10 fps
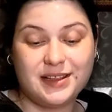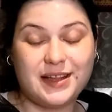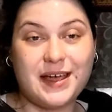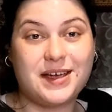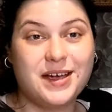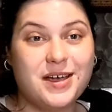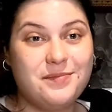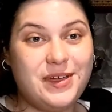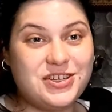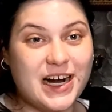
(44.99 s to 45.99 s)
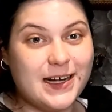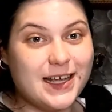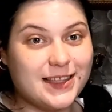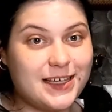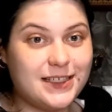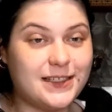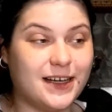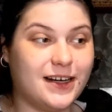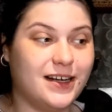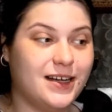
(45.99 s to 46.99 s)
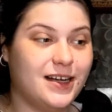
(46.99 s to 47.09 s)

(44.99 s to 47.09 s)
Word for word: Like me trying to get this done.